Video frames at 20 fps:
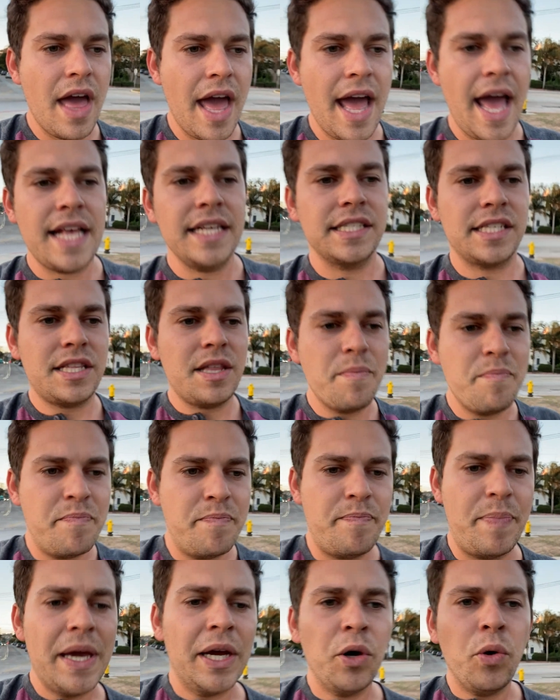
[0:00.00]
as the
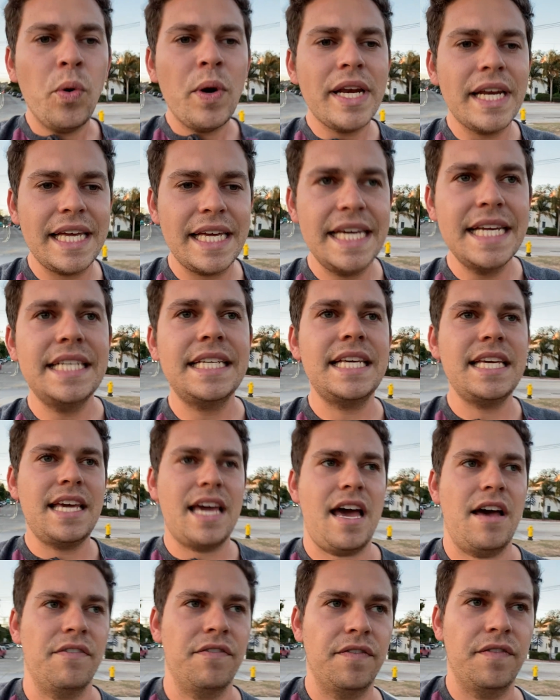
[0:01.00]
Bitcoin
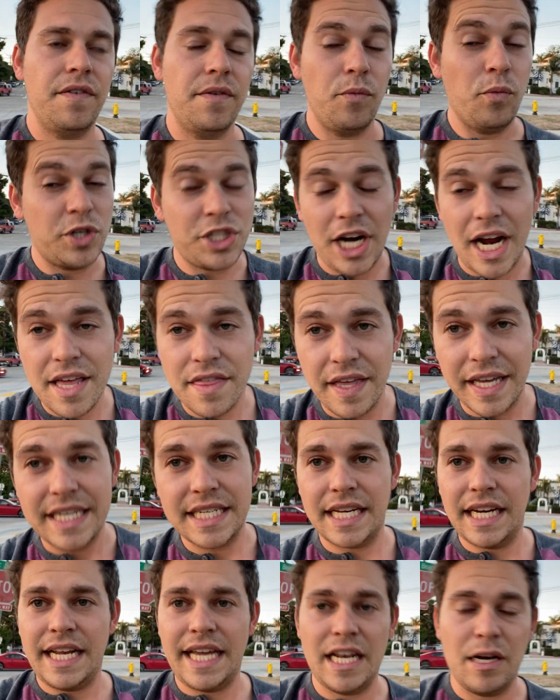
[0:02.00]
ETF, which I think is
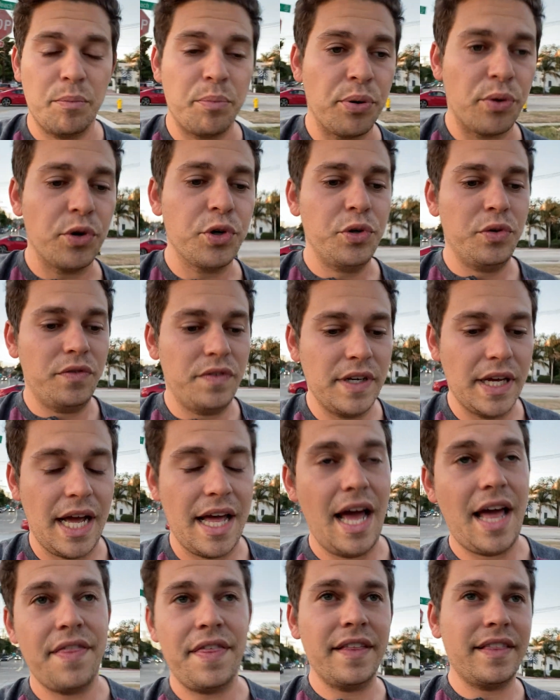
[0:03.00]
going to get approved,
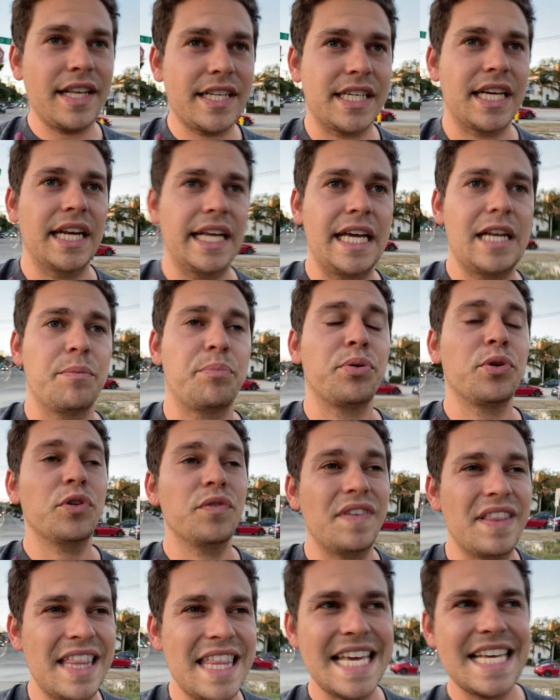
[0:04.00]
I think that's going to get
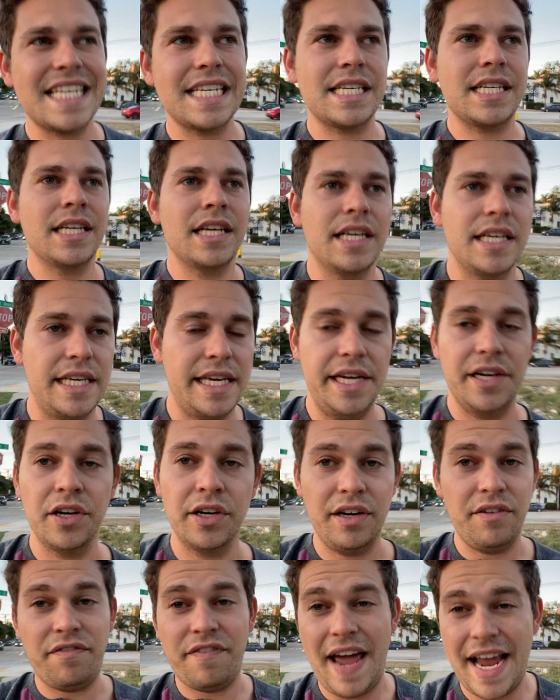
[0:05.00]
approved this year.
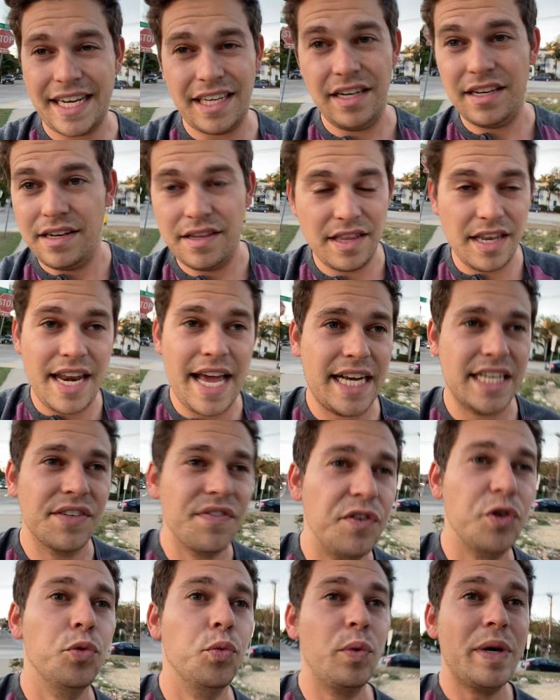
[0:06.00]
In fact, in the next
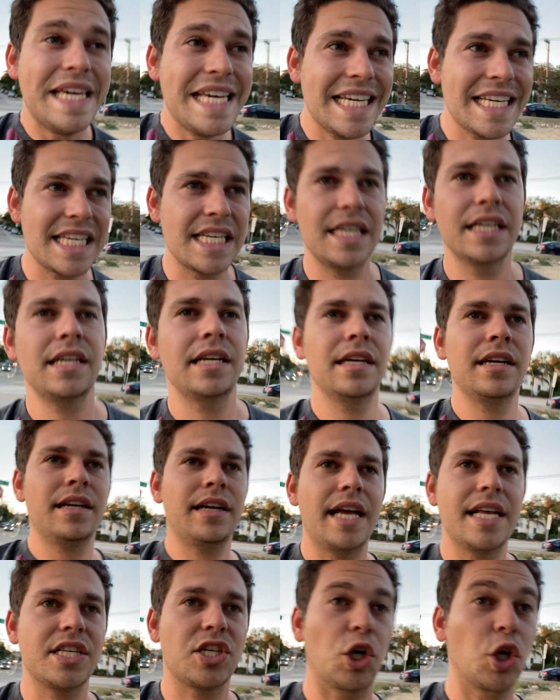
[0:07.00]
few weeks,
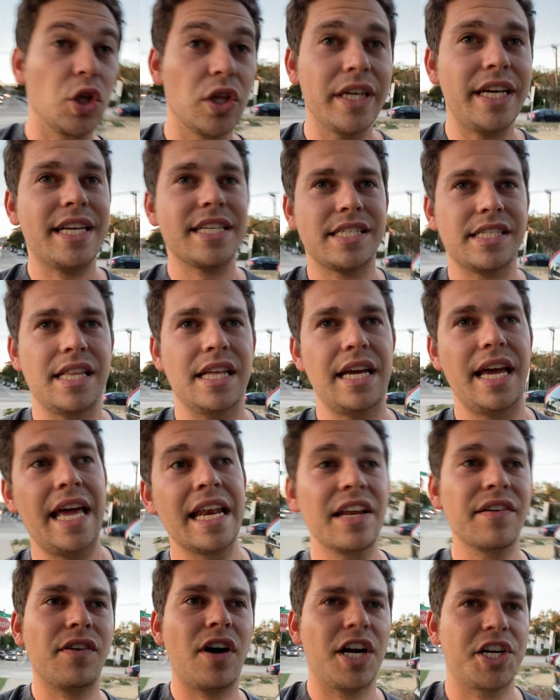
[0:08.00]
as early as the
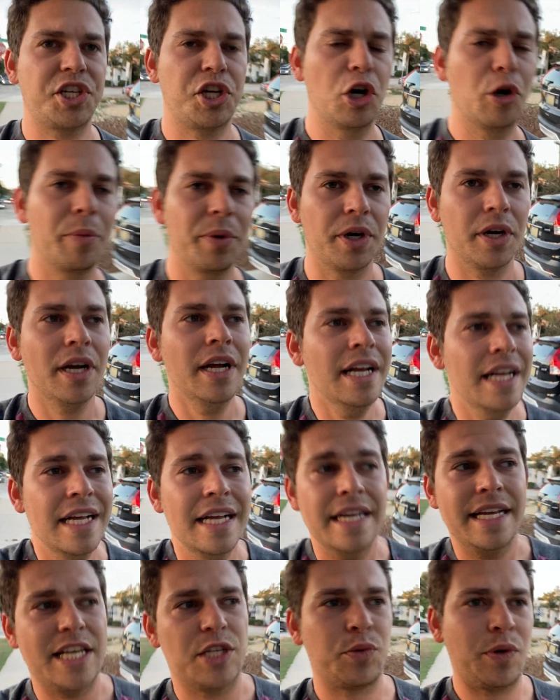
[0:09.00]
end of October
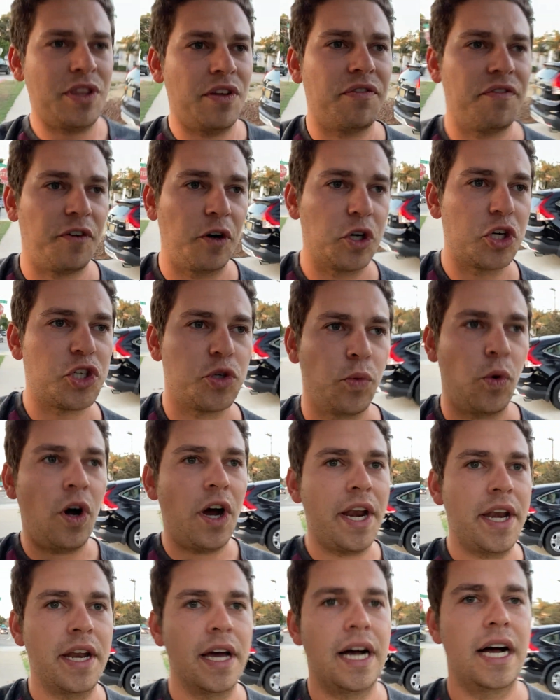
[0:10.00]
is when the first
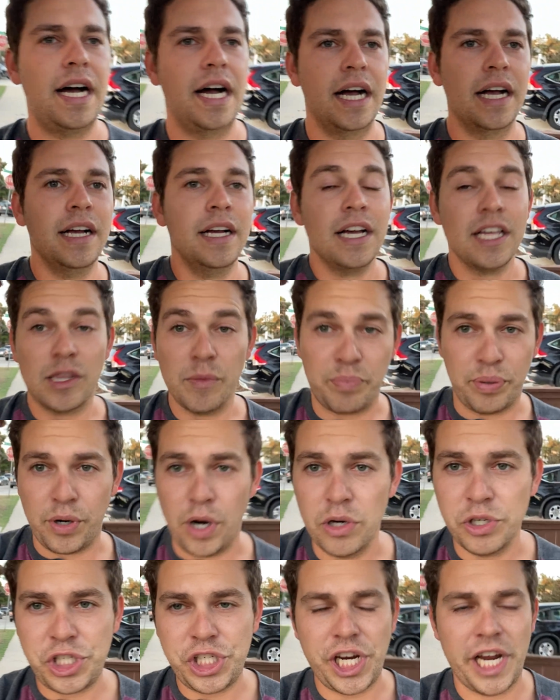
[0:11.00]
one, the
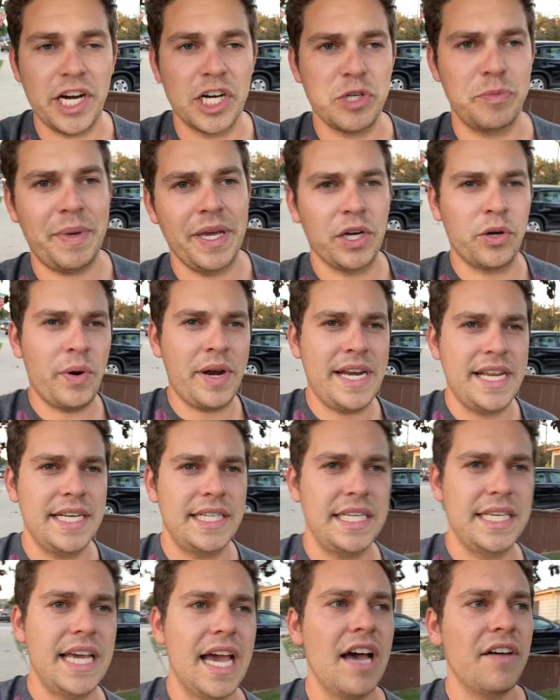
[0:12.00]
ProShares Bitcoin
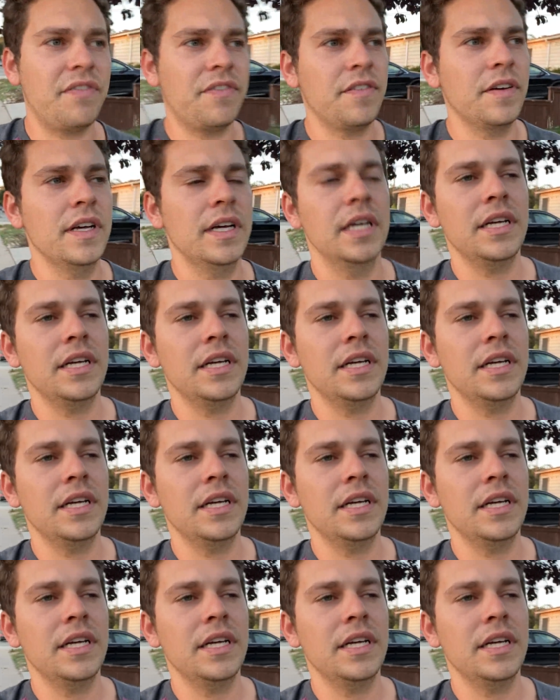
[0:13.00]
ETF,